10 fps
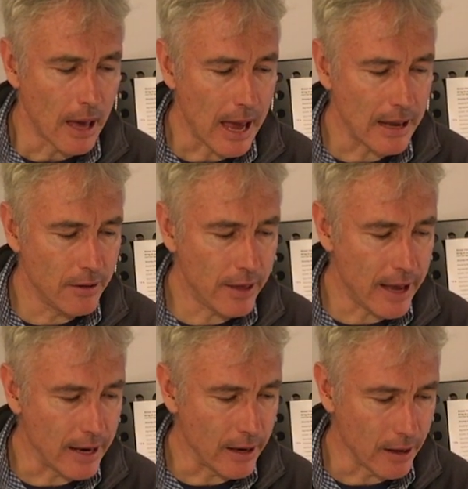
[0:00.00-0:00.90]
And
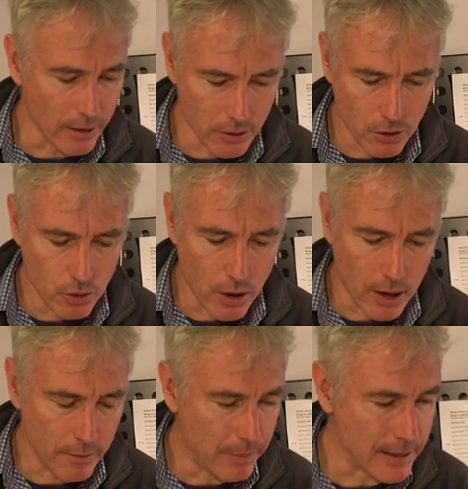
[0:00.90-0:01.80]
then you
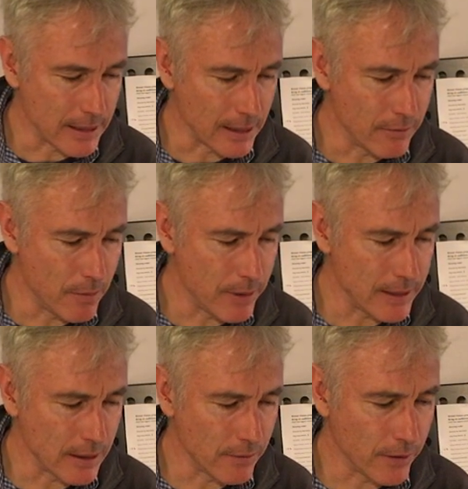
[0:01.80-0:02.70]
are basically
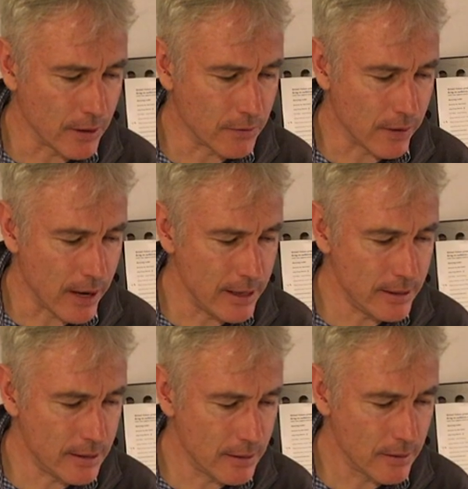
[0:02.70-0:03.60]
repeating the first
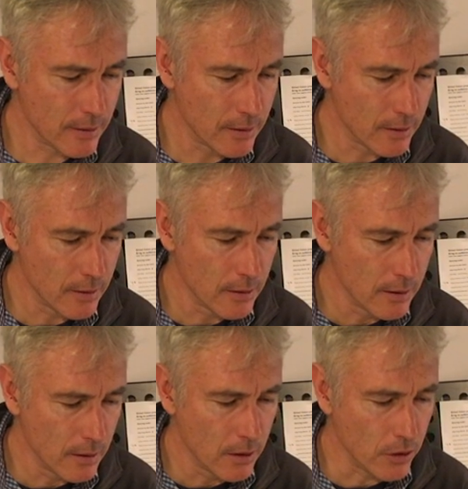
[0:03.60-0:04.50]
phrase.
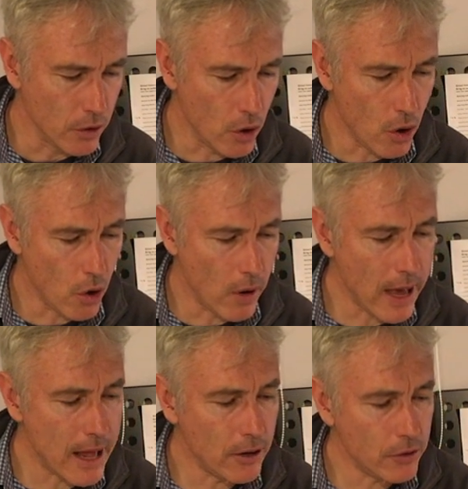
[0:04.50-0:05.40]

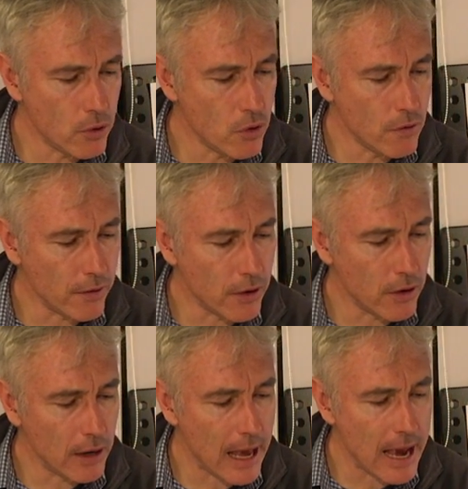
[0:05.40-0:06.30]
Noël
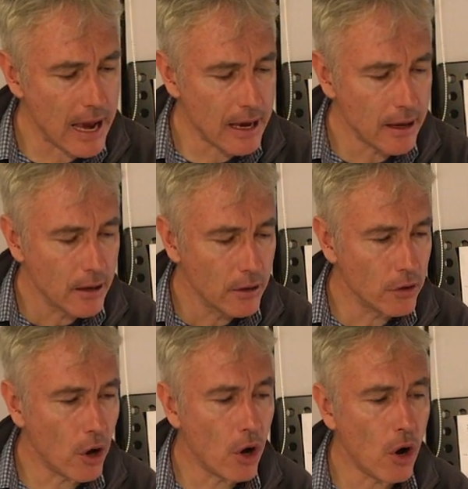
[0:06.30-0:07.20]
Nouvelet,
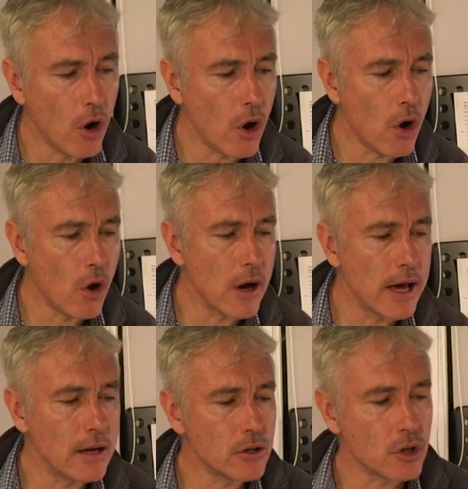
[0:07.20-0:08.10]

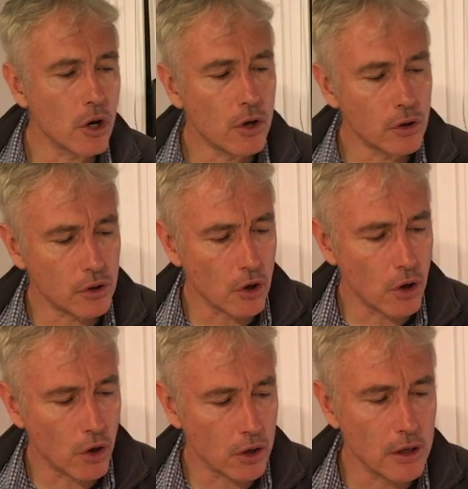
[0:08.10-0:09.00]
Noël
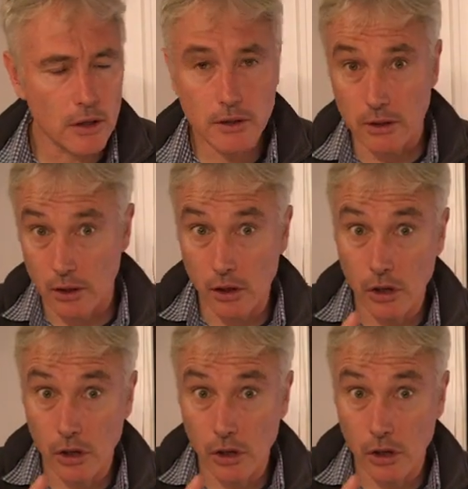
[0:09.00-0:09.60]
chantons ici.